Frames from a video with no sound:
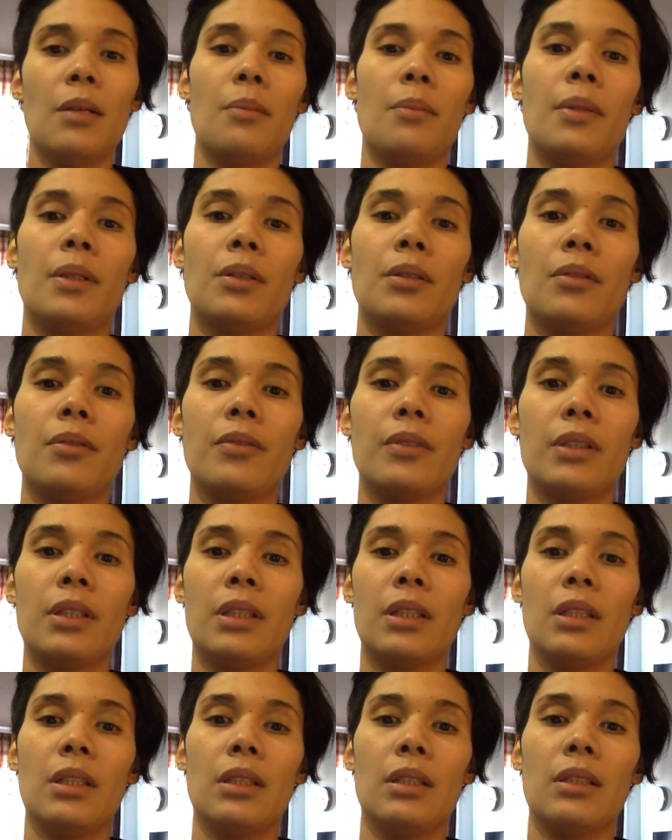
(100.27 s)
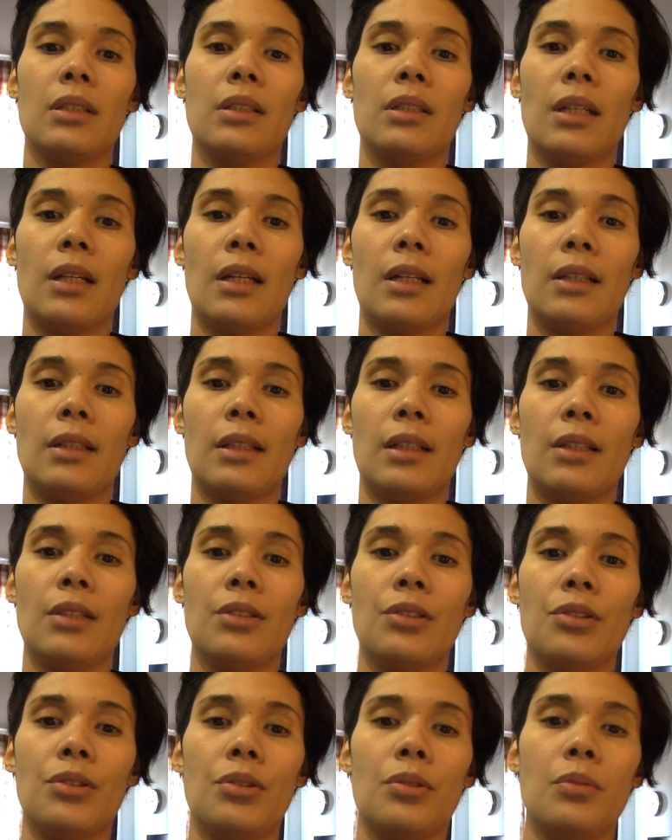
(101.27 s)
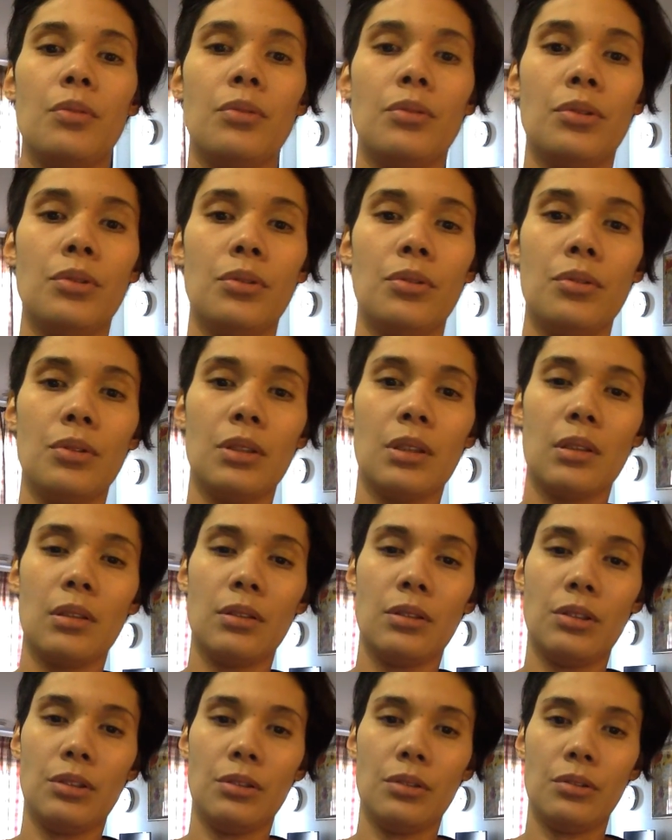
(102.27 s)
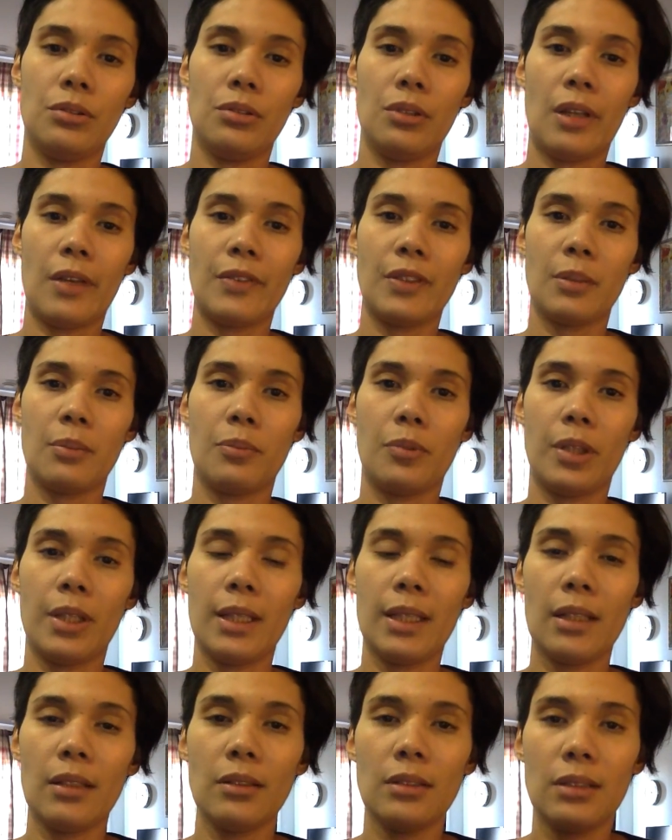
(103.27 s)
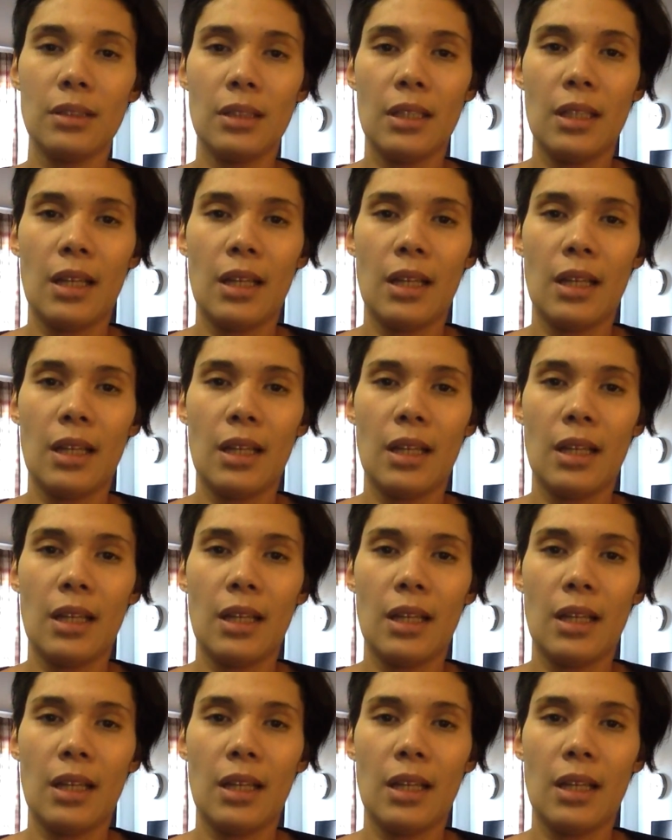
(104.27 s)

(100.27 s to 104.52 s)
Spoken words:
but over here I tend to do some, to have some breakouts.